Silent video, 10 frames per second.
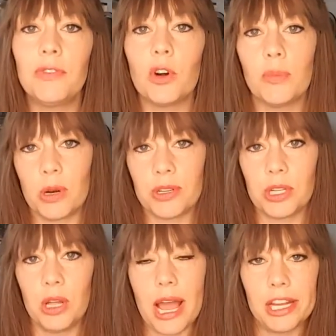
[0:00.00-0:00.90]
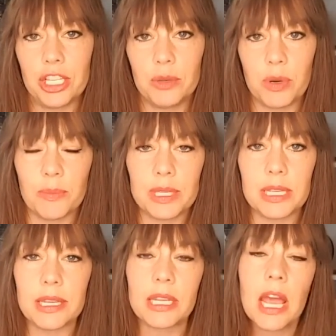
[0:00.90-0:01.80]
for personal hygiene
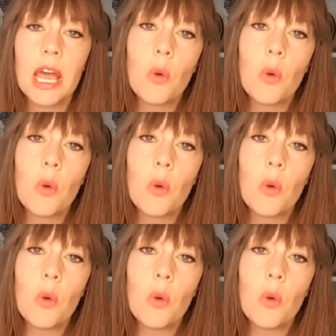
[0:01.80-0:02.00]
purposes.